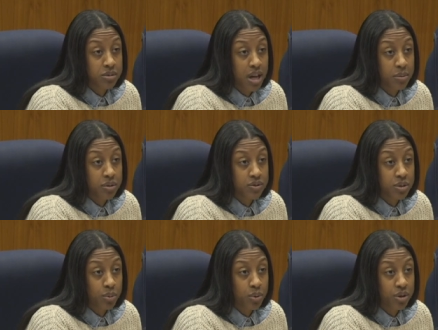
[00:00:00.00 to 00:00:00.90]
some type of
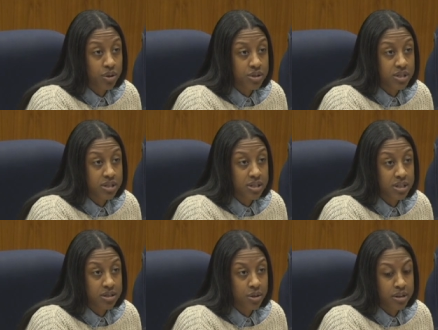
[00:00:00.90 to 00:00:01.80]
support or assistance
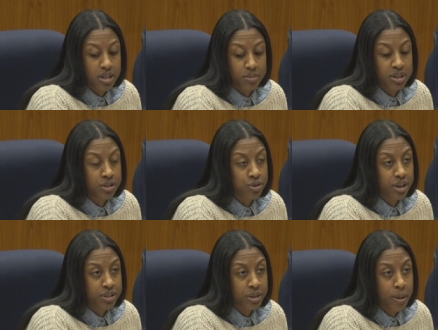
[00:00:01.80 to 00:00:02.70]
as a deputy
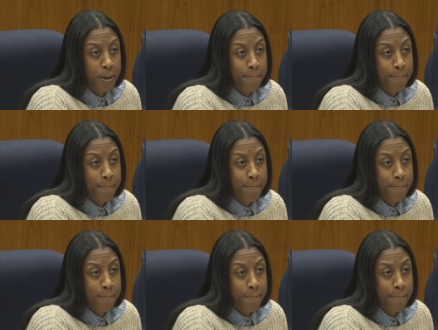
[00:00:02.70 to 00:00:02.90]
director?